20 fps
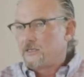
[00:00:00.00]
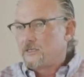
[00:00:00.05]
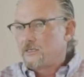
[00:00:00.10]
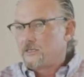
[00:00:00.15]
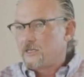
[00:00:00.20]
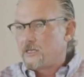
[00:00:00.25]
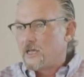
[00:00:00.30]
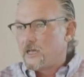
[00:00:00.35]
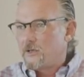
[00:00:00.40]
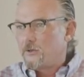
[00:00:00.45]

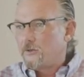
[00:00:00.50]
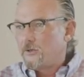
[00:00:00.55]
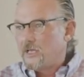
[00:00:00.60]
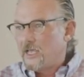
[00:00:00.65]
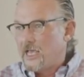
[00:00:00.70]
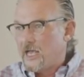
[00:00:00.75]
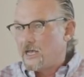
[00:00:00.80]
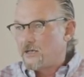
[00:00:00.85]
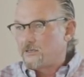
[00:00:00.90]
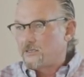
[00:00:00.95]
to not only
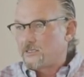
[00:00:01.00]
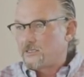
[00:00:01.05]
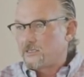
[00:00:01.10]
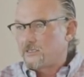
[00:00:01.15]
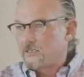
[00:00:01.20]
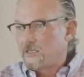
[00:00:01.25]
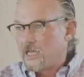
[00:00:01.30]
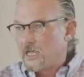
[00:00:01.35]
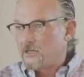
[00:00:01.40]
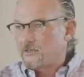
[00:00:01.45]
house
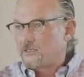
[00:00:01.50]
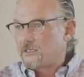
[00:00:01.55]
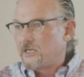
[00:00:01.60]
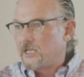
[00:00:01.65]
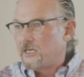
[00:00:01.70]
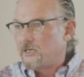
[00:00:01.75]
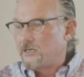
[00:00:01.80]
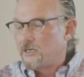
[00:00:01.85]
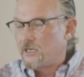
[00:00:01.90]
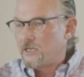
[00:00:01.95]
Galveston
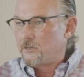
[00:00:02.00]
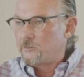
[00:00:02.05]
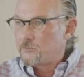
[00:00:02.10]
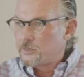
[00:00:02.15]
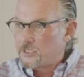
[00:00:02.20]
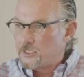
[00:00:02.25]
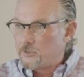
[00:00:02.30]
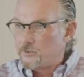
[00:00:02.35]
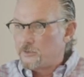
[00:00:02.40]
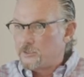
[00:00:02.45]
A&M
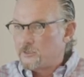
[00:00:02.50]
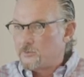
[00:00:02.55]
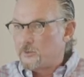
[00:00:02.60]
students,